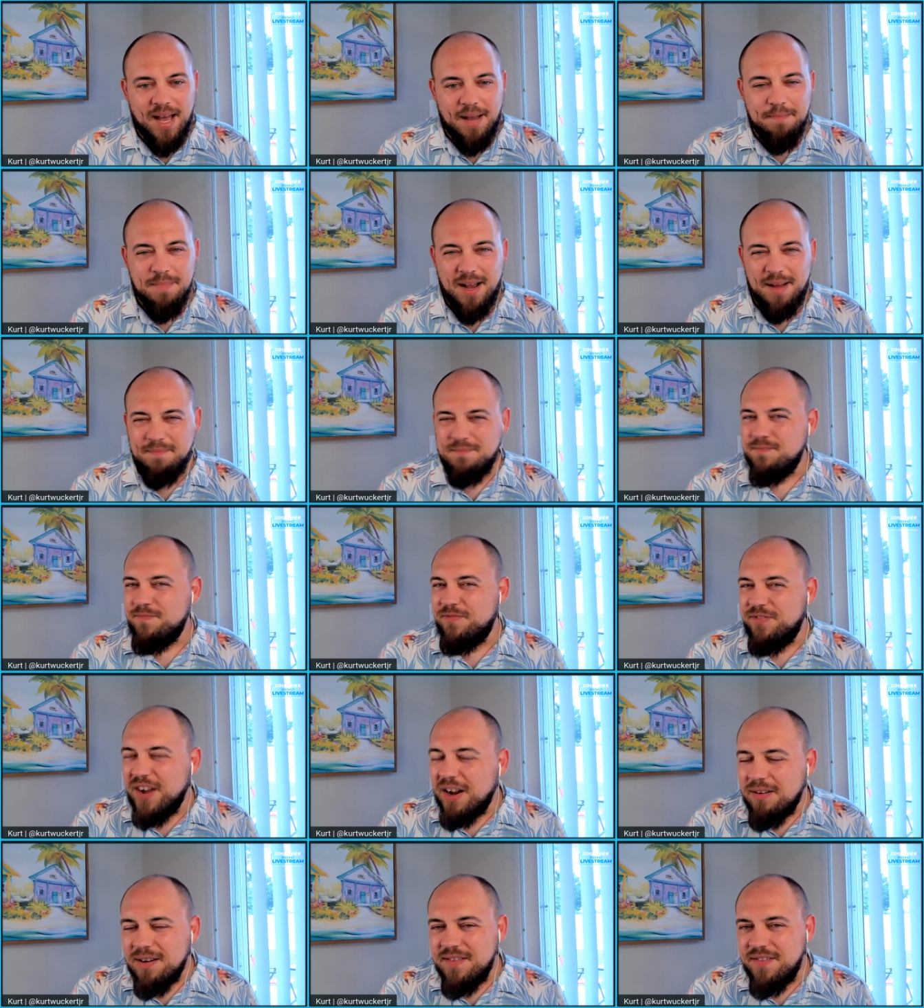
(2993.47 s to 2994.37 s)
I'm
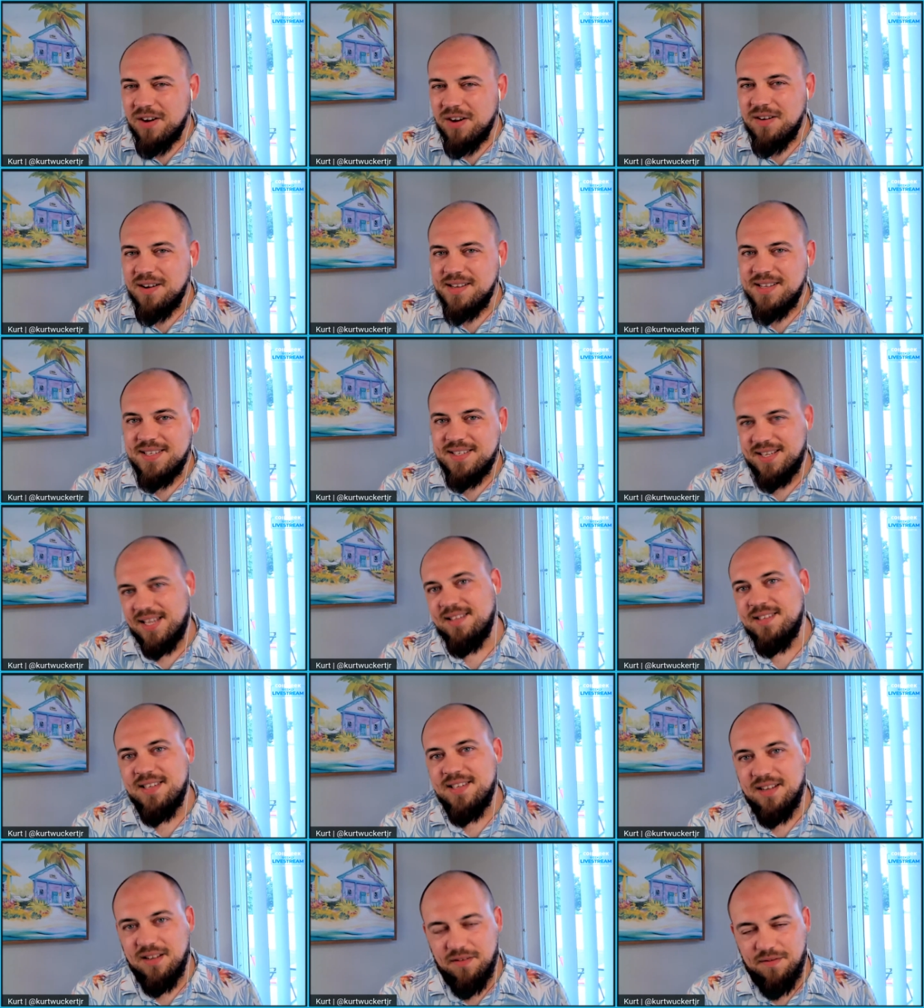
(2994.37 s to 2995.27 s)
very, very
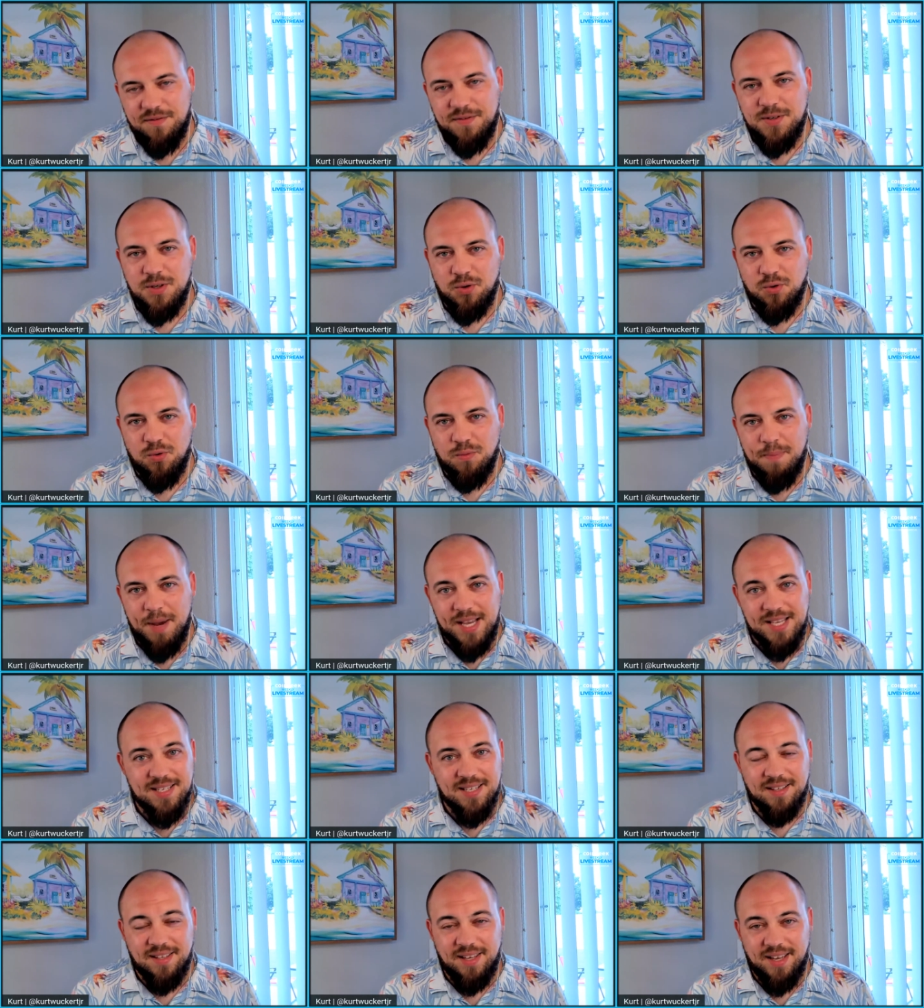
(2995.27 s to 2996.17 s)
sensitive to
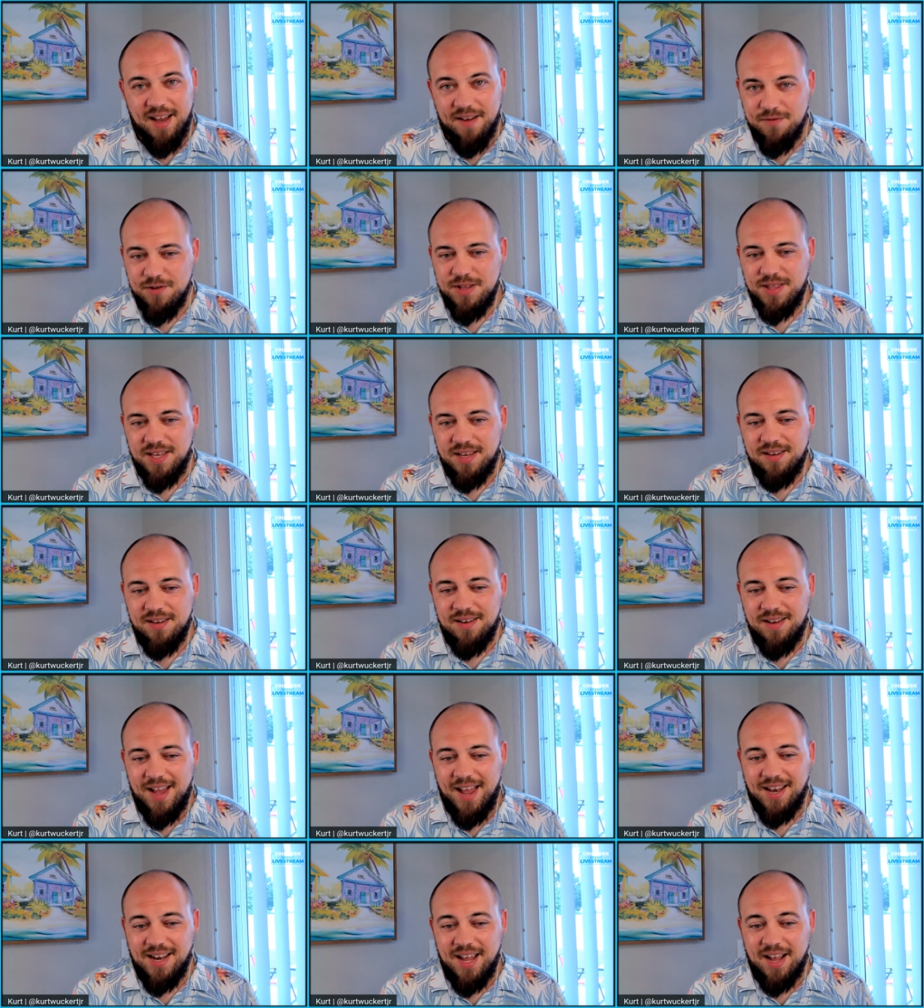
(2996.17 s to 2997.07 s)
basically
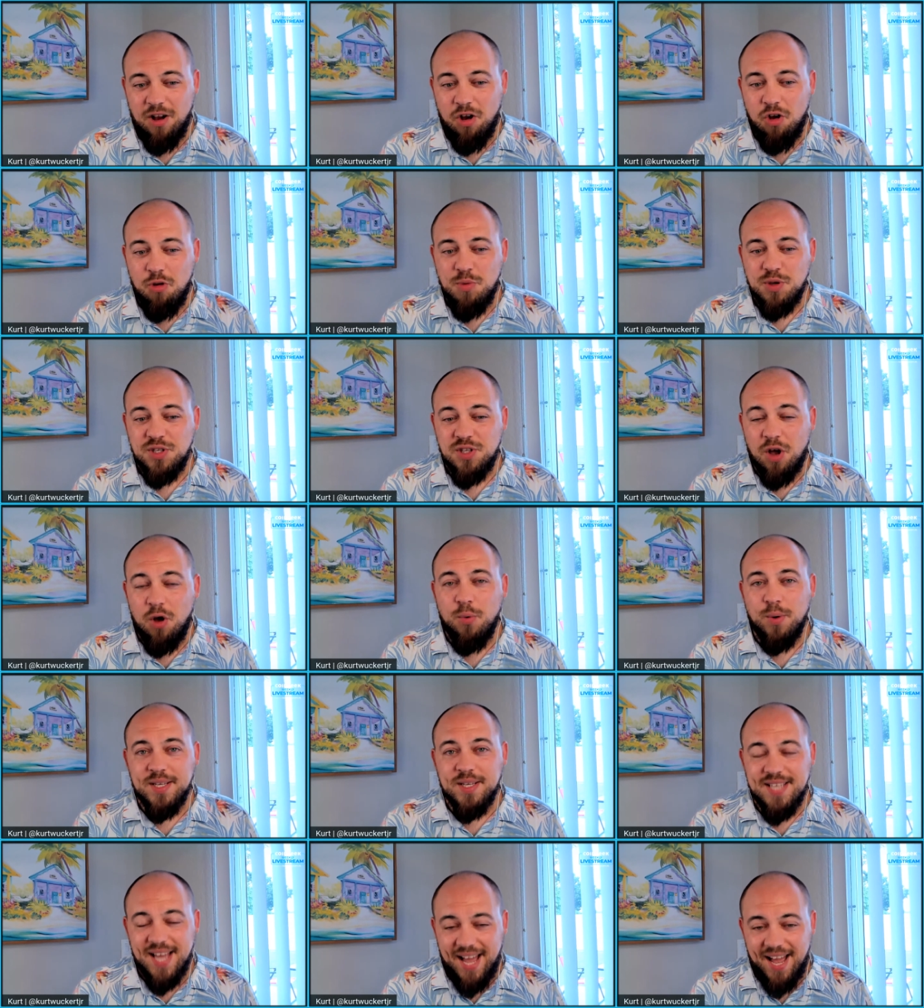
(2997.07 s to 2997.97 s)
everything. And I almost
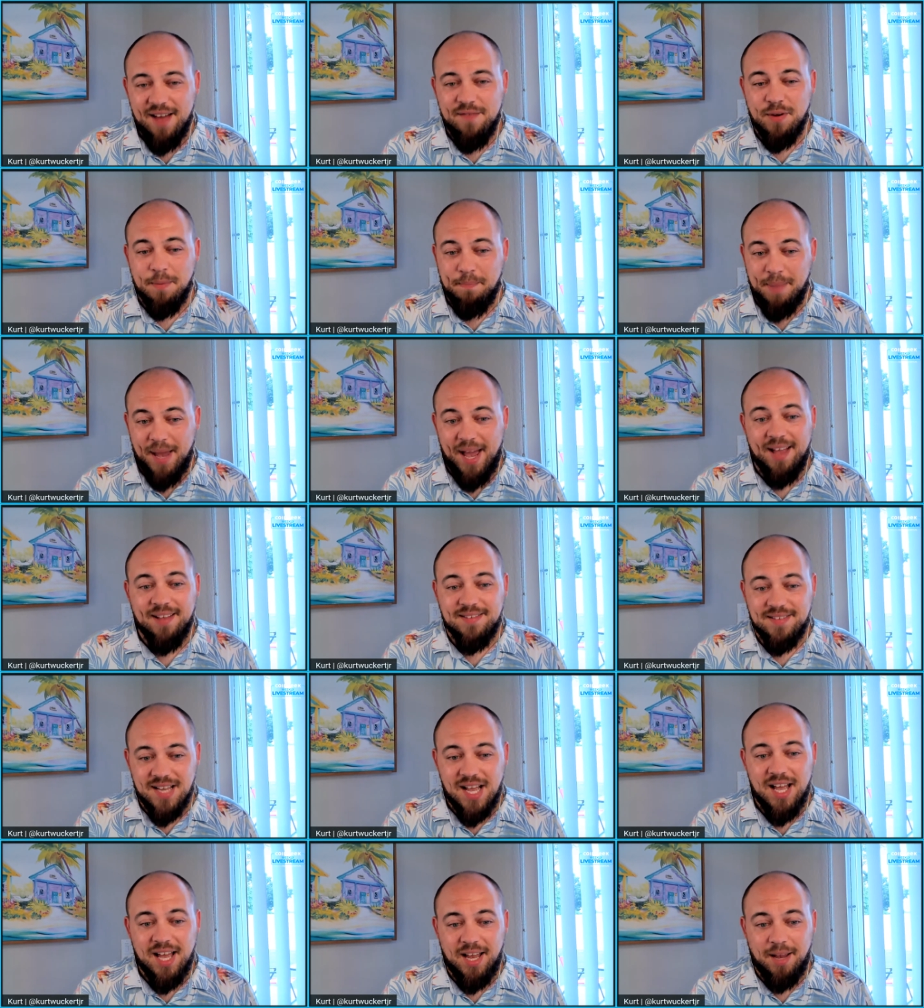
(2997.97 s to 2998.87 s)
always have a
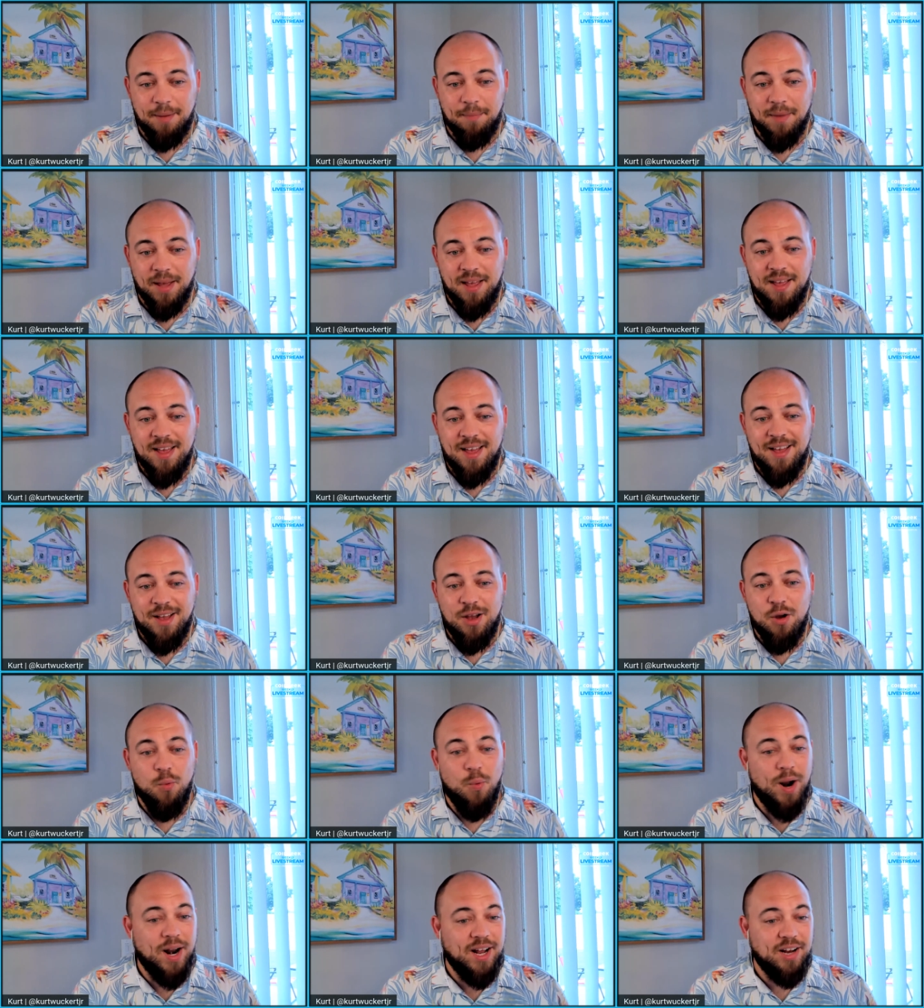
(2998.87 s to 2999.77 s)
bad time
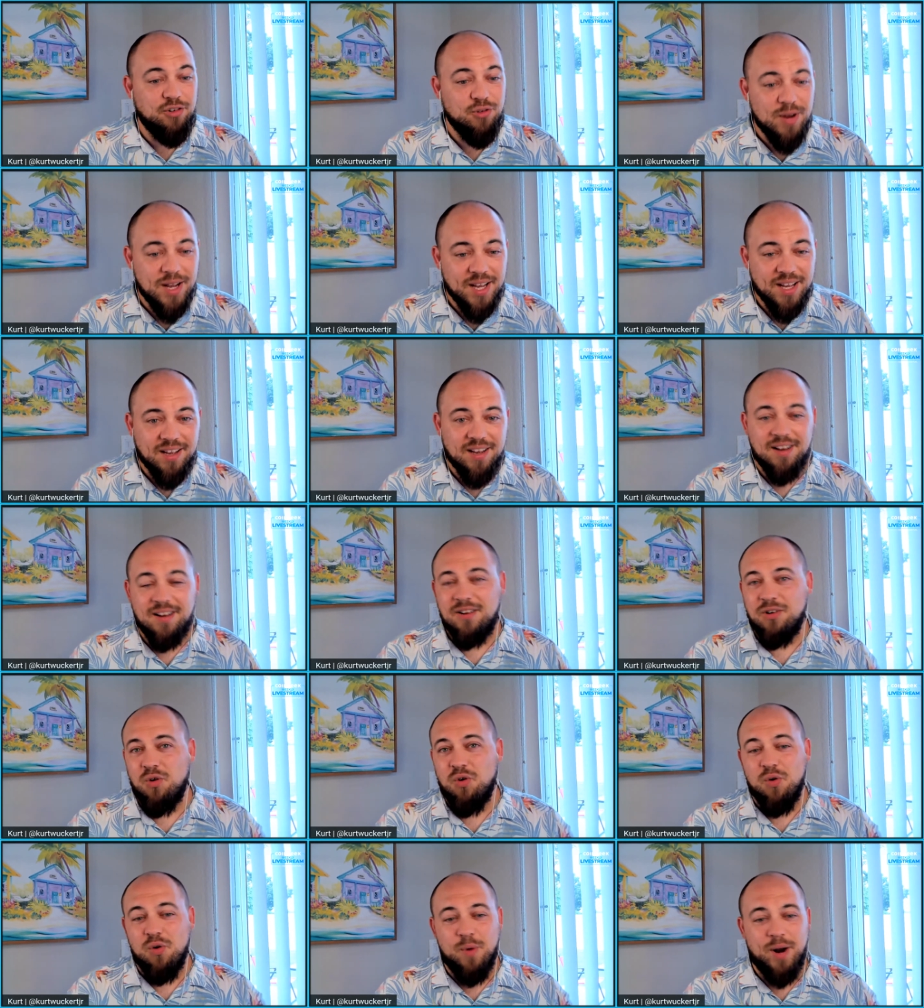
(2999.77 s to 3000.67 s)
when I drink
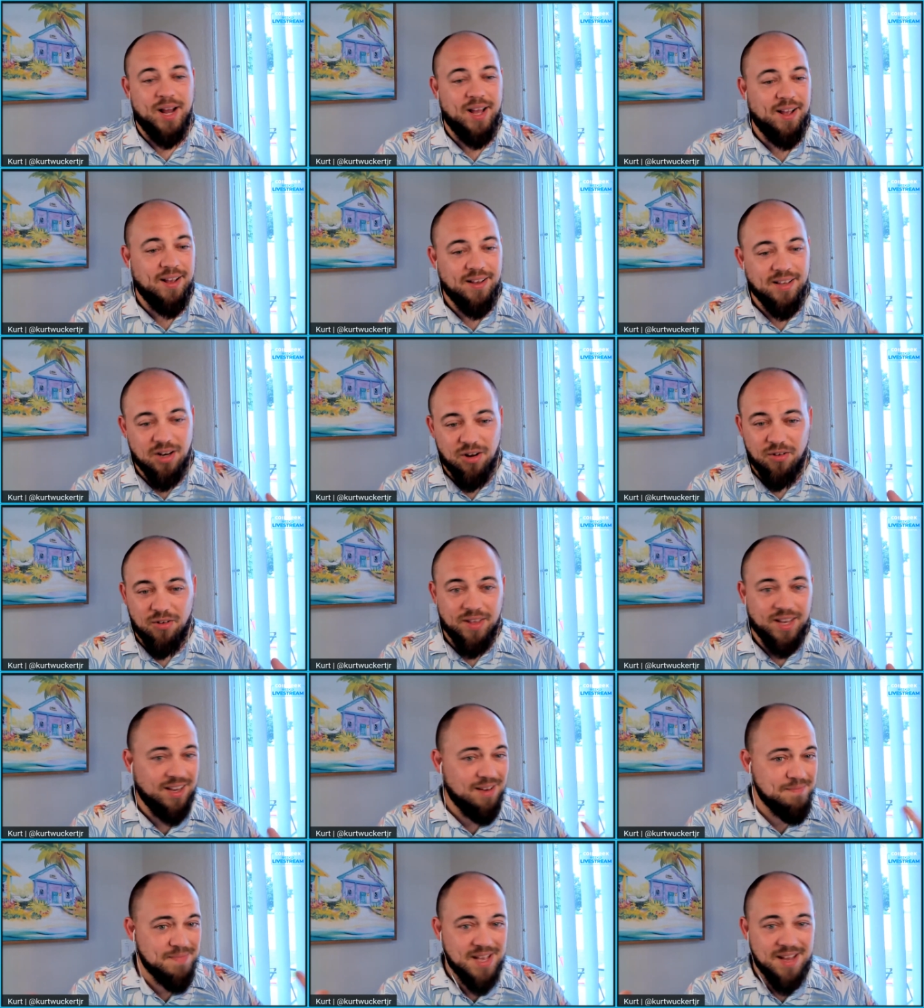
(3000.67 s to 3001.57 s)
or when
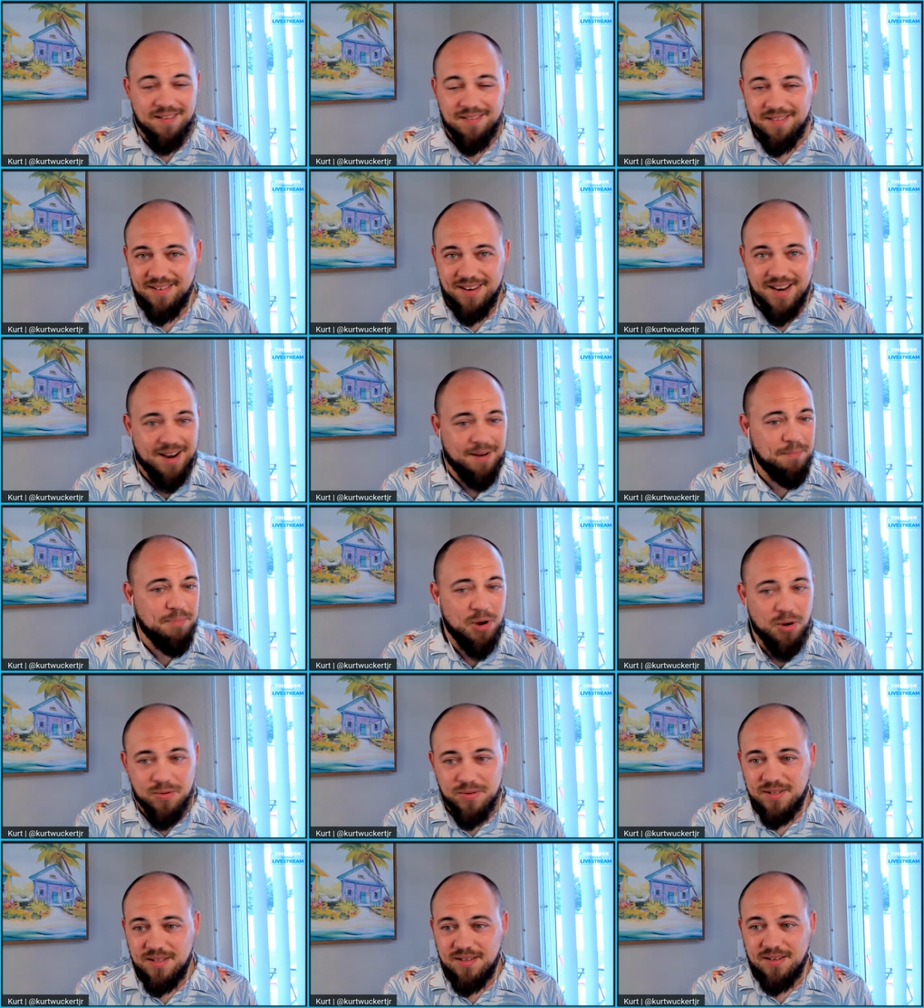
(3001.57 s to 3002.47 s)
I'm not
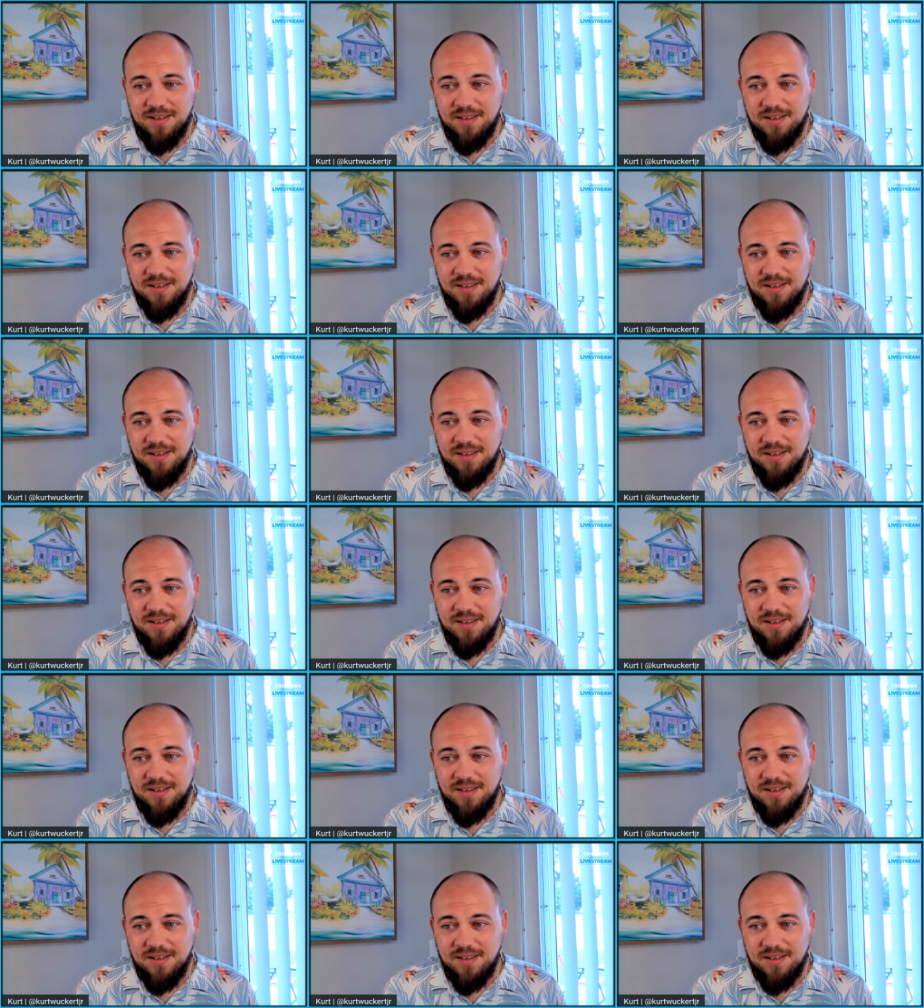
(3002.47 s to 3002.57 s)
opposed